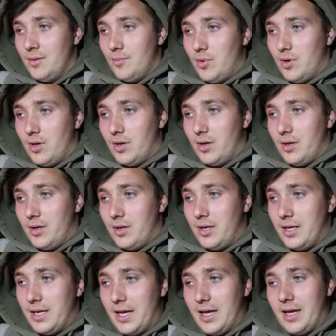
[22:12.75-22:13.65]
But
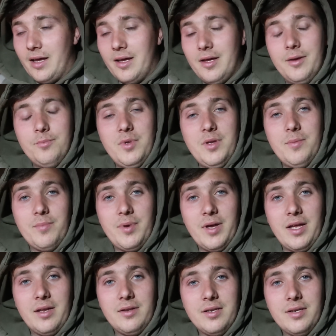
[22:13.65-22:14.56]
yeah, in
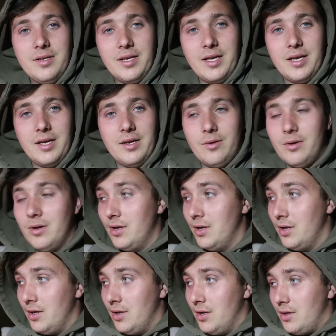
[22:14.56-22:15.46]
bed now.
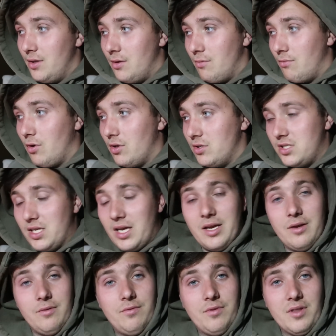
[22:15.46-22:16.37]
The rods are
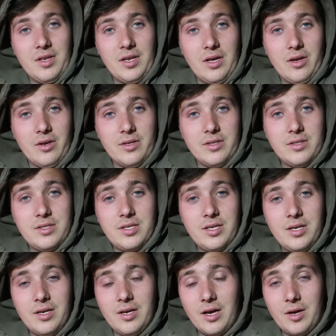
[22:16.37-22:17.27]
out for the night.
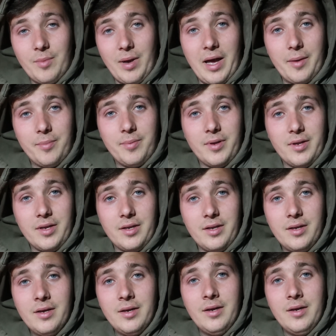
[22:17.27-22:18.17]
I'm
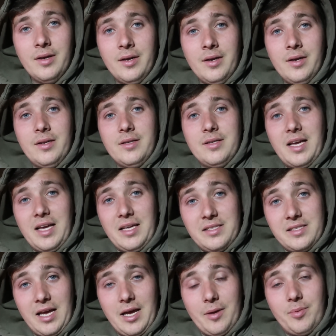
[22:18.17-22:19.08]
happy.
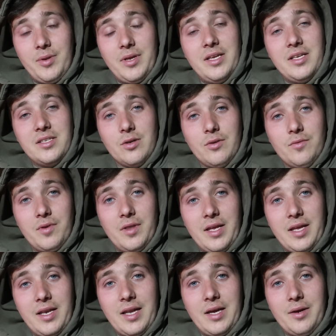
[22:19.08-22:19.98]
Dad's happy, he's over
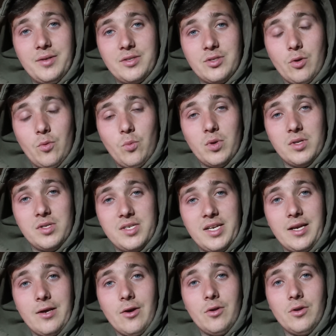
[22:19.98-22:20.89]
there now. He's got 1
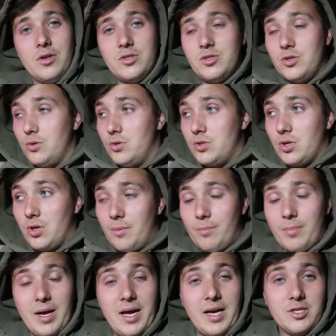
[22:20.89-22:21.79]
zig on and 2
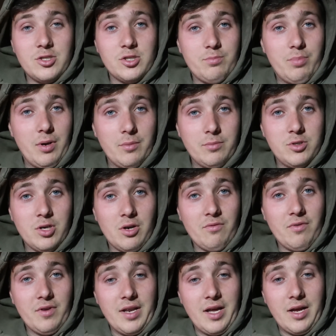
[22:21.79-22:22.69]
solid bags, just pub
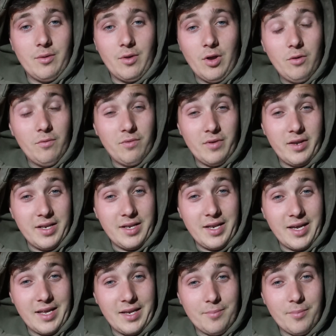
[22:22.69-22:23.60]
chuck for now, and hopefully
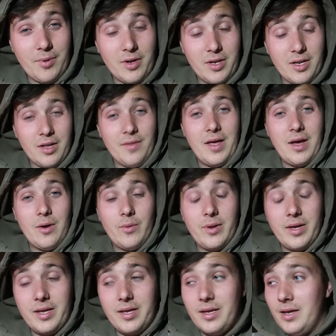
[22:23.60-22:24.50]
nicking a bite like that
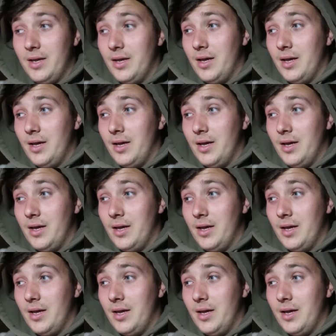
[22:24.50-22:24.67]
way.